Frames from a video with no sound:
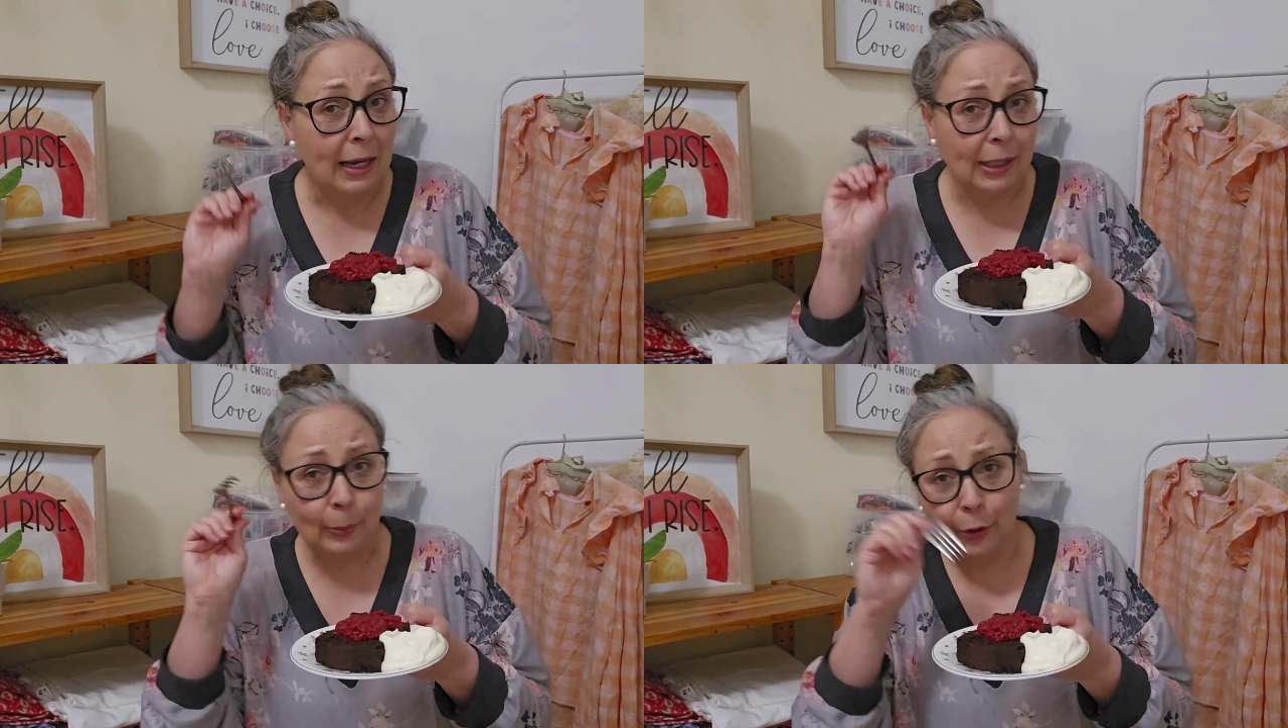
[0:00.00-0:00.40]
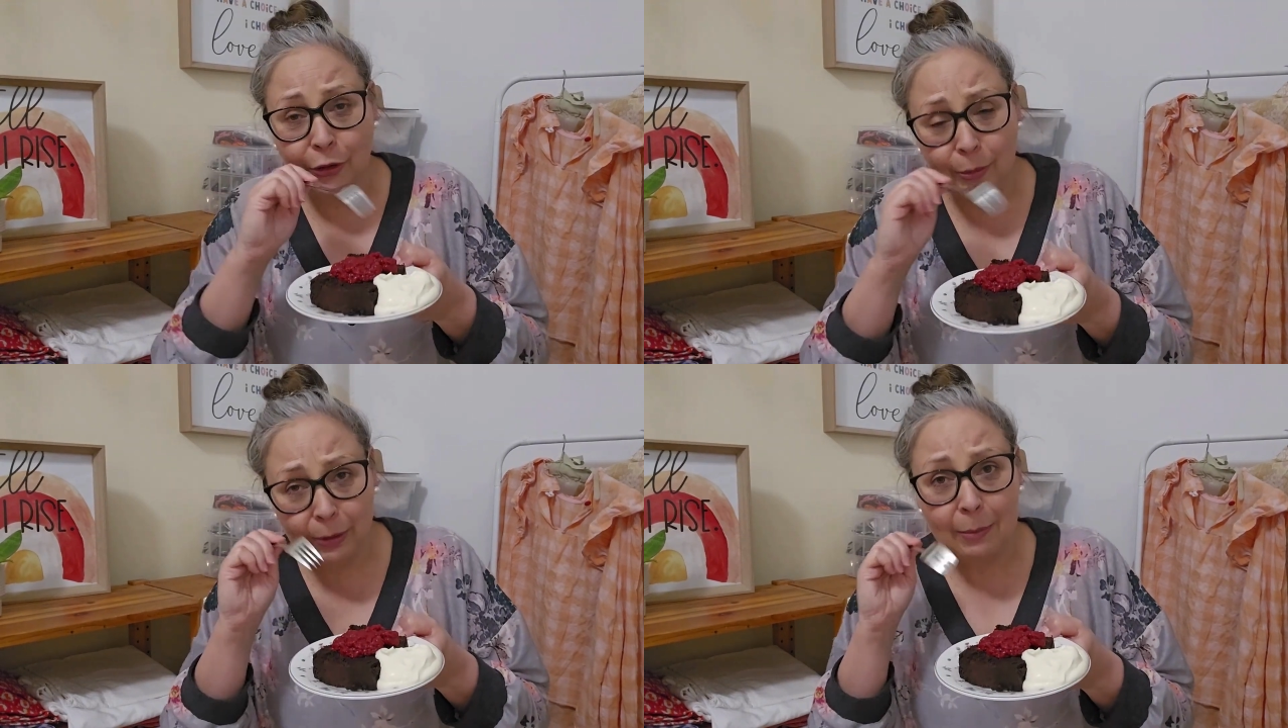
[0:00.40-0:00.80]
it's
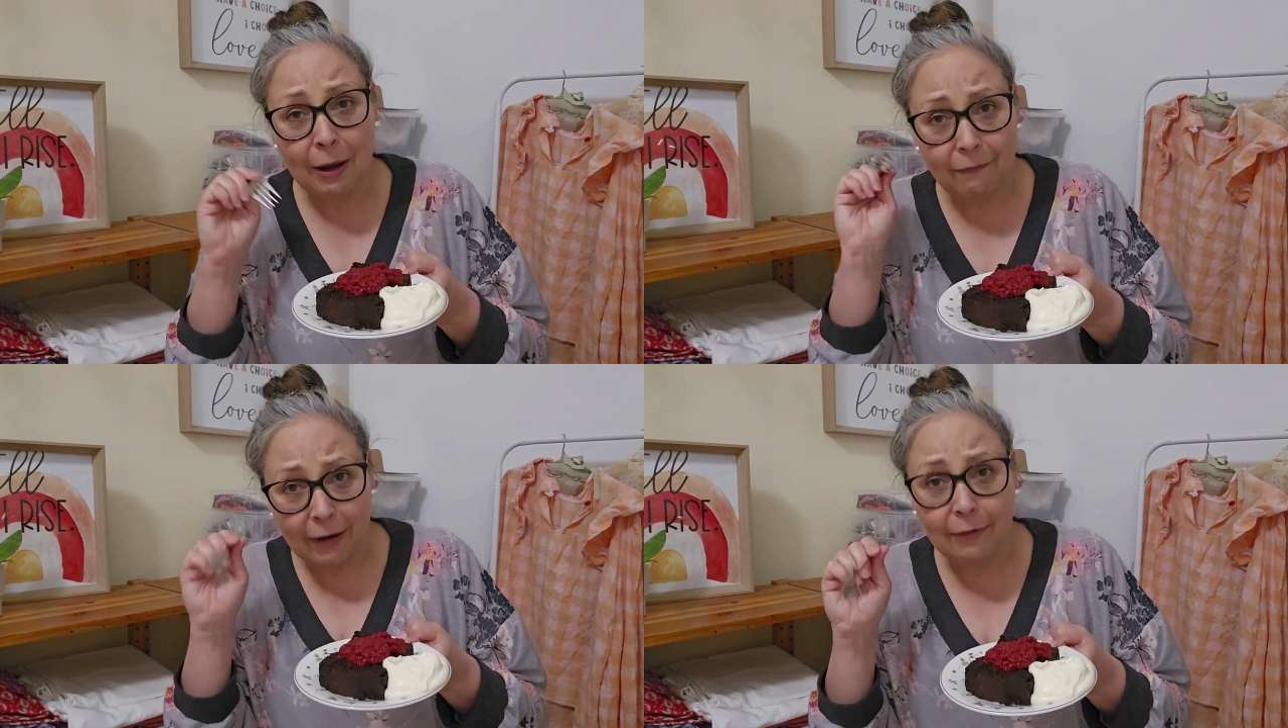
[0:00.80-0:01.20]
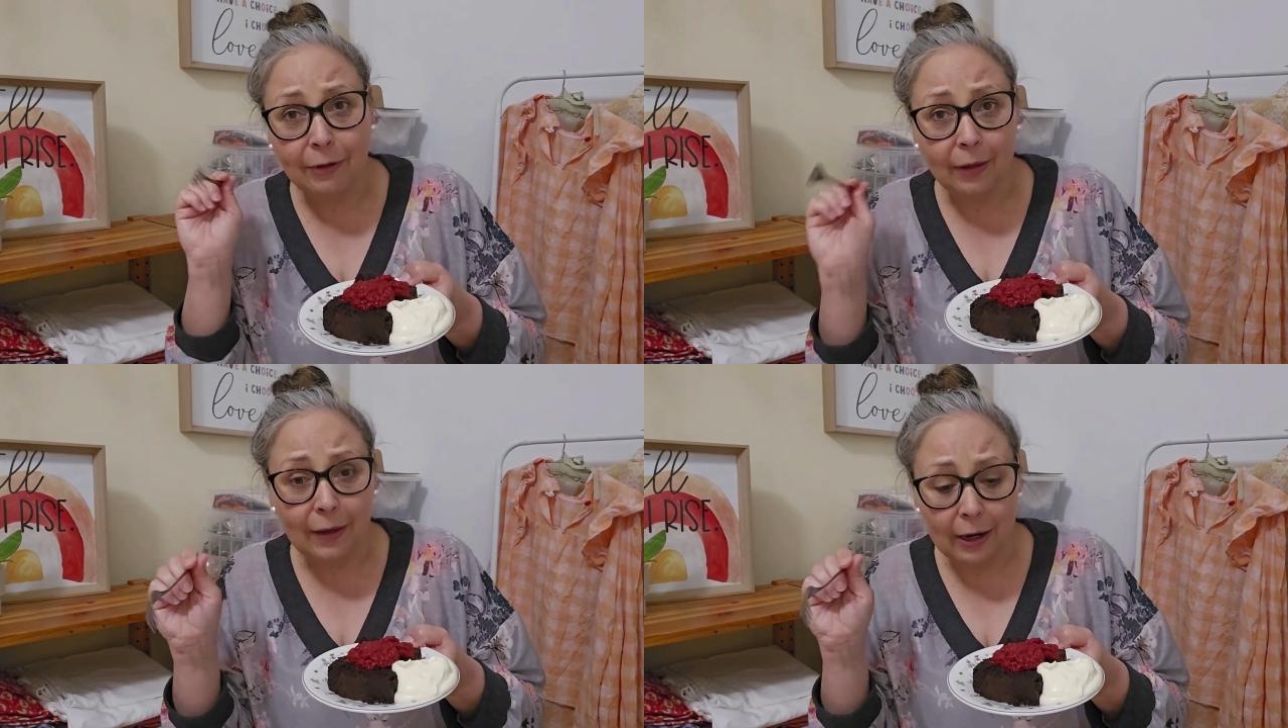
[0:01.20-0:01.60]
possibly my
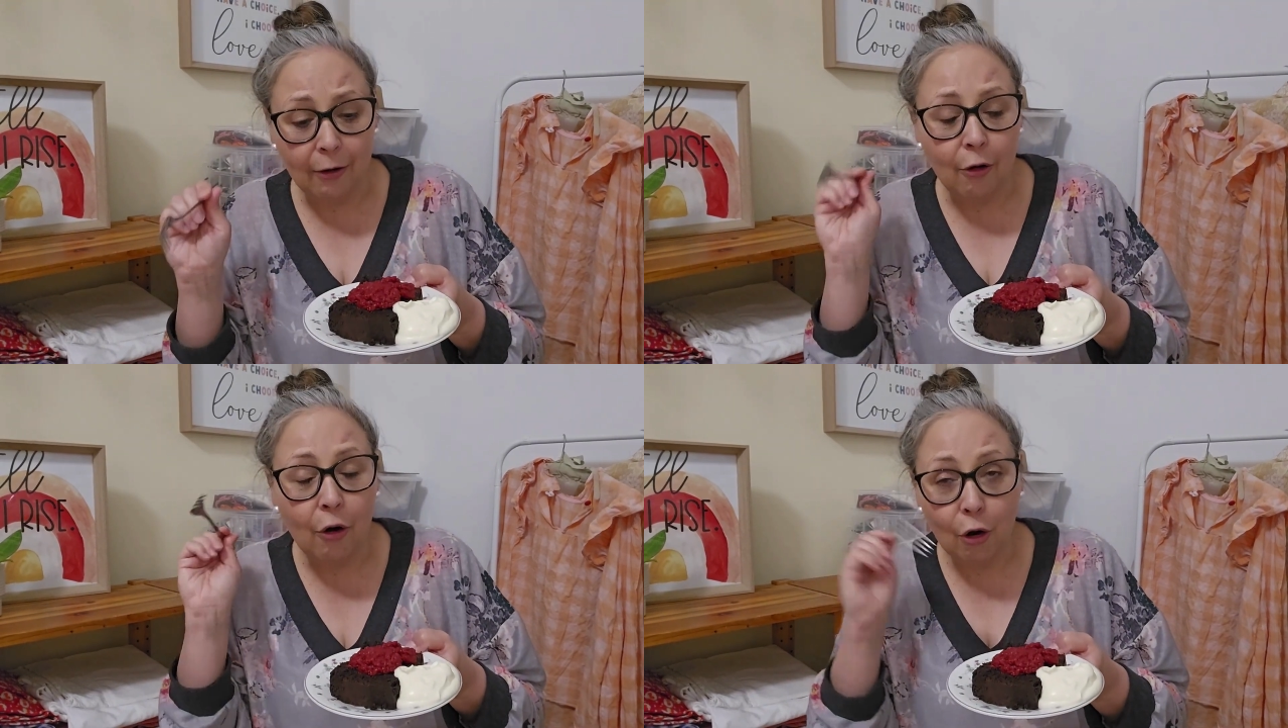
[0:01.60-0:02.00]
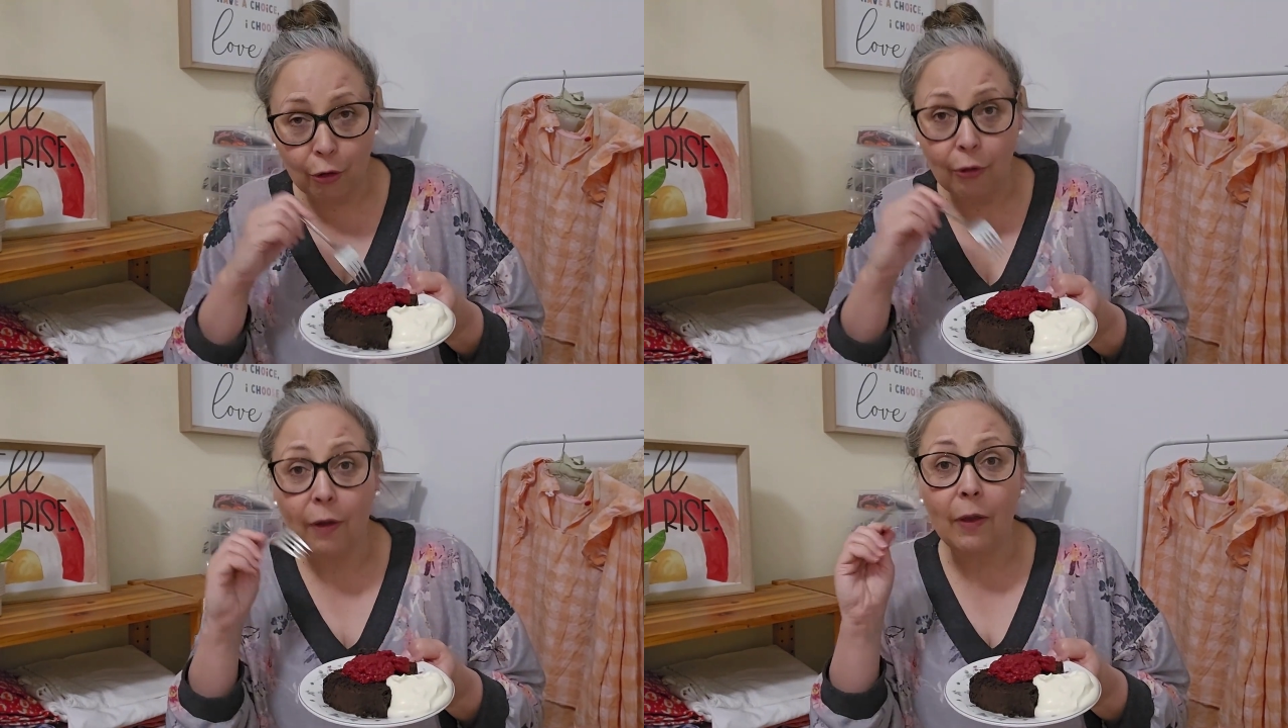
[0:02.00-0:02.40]
favorite thing
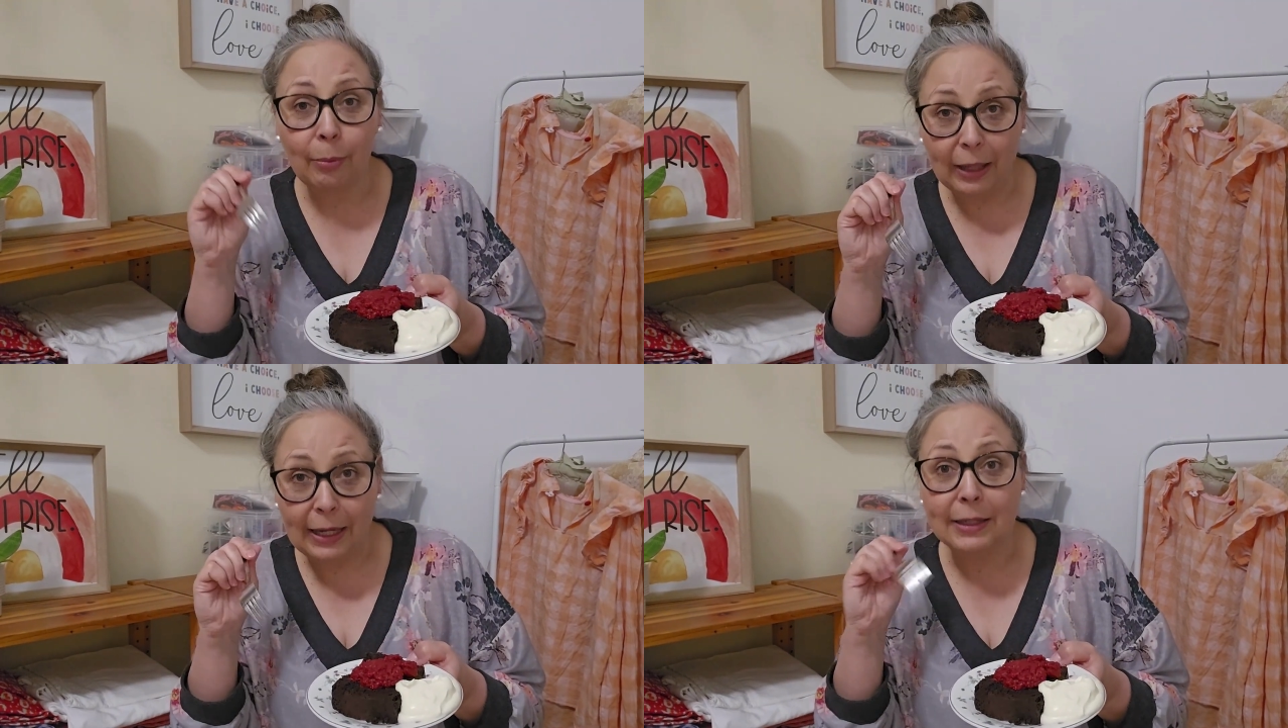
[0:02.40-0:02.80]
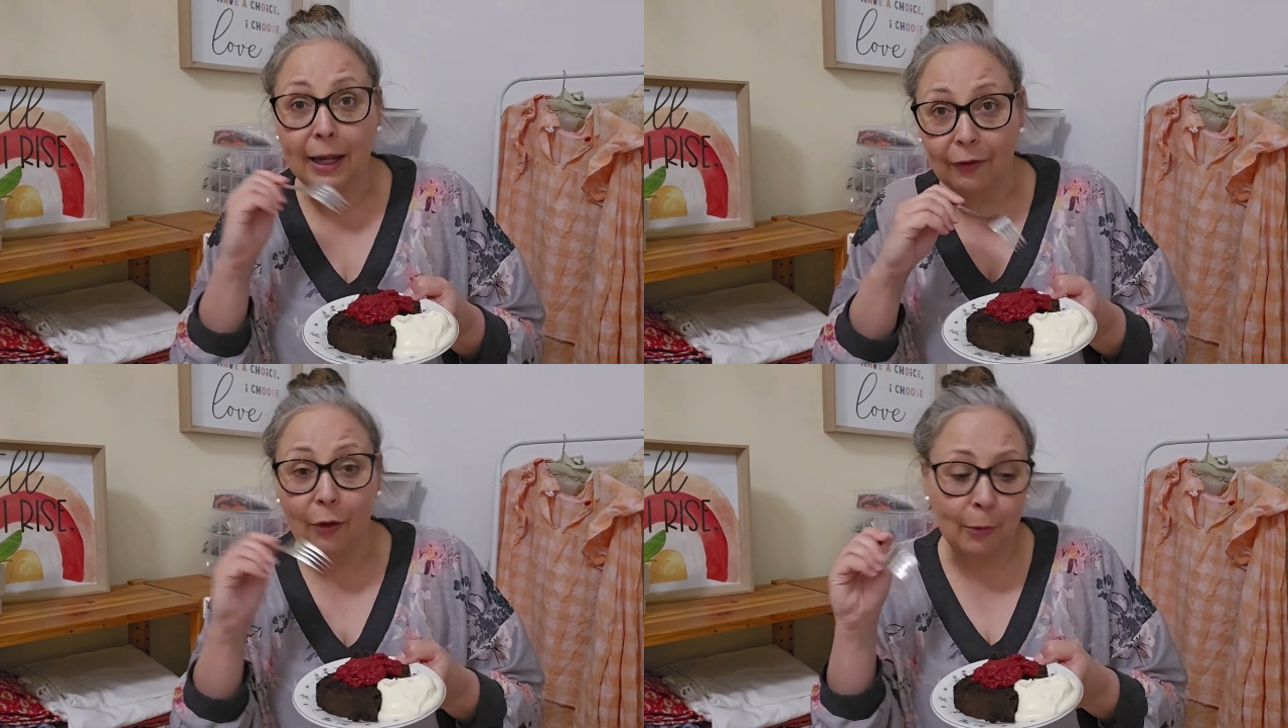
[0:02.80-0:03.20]
on the plate
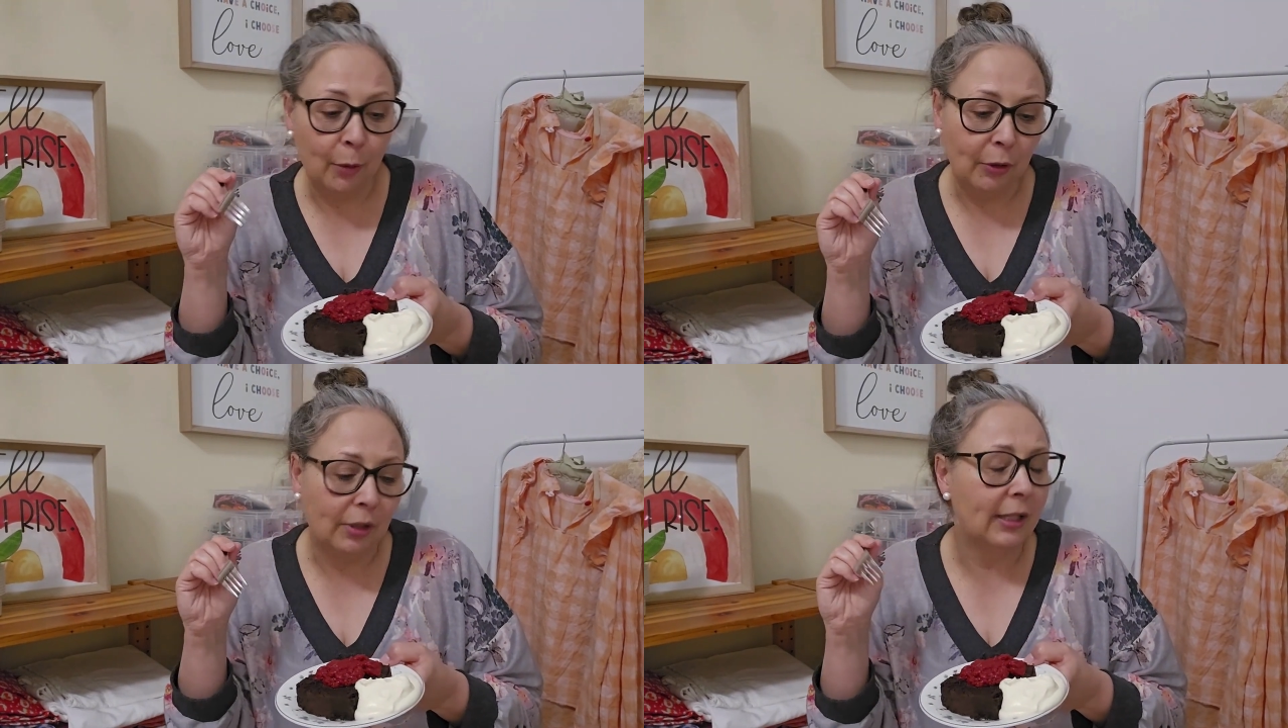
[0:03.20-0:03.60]
at the moment.